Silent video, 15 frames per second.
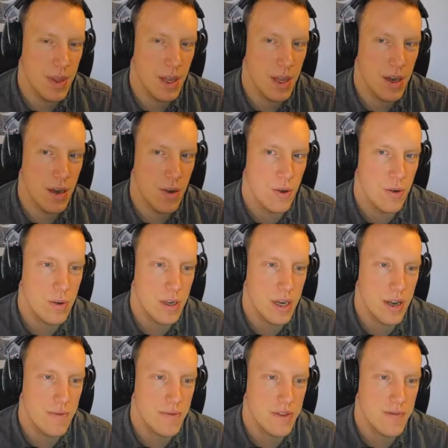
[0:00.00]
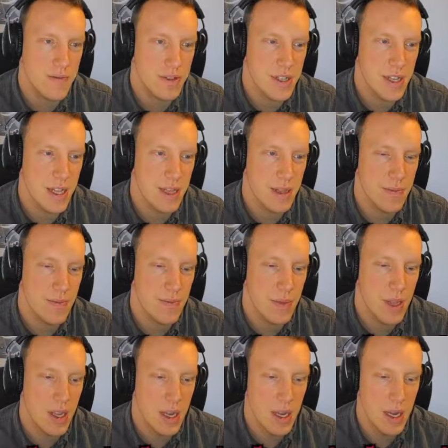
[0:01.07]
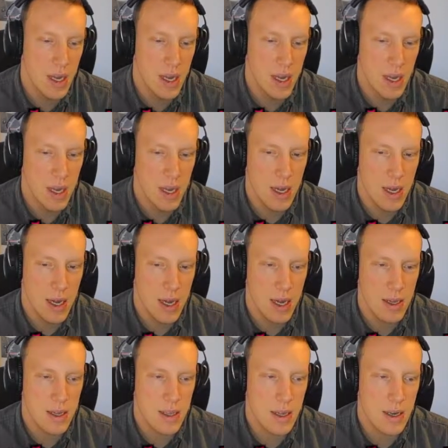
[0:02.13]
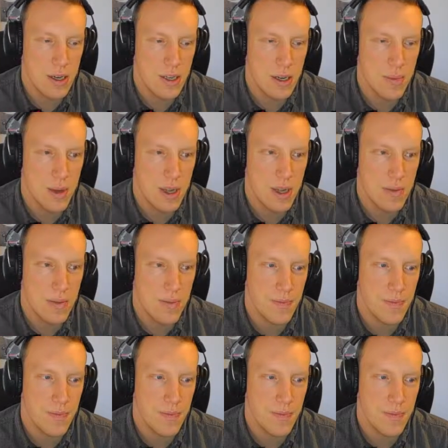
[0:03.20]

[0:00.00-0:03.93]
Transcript: and no gloves for sale. Yeah, done shopping.